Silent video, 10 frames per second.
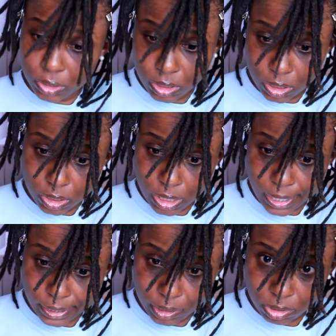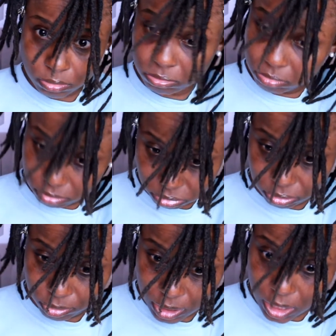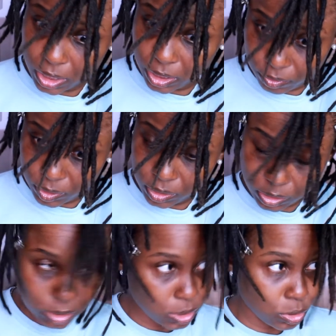looking like how to get rid of this